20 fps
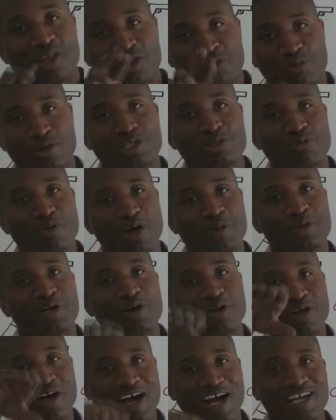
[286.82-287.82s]
The reason why we
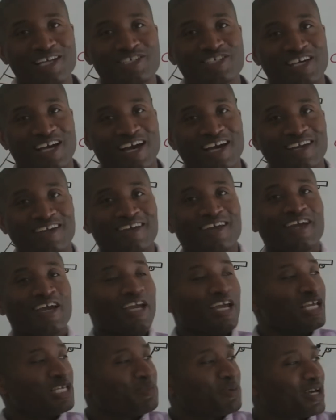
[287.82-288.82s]
call hijack
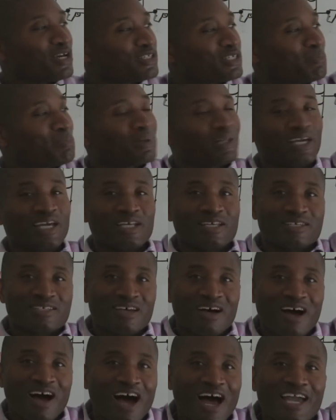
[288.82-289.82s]
is because the plane
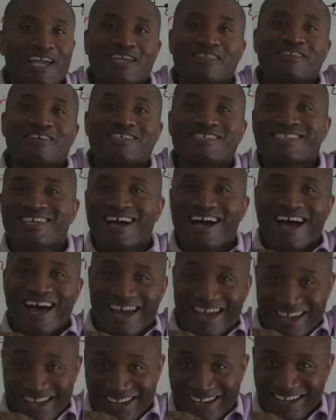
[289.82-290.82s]
is high in the
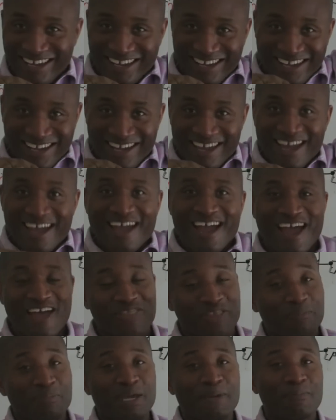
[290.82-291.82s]
sky
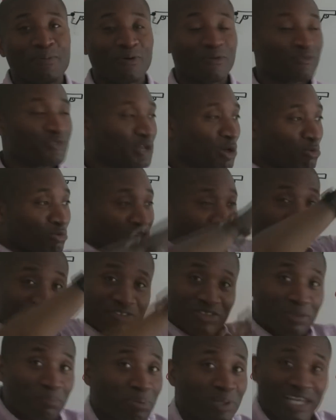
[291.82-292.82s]
and the people don't
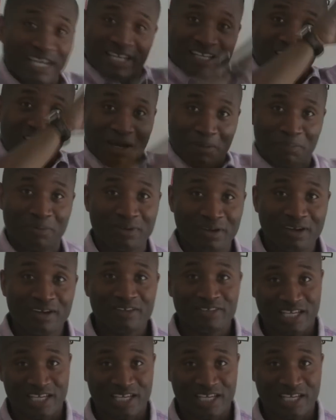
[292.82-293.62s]
lift the plane up.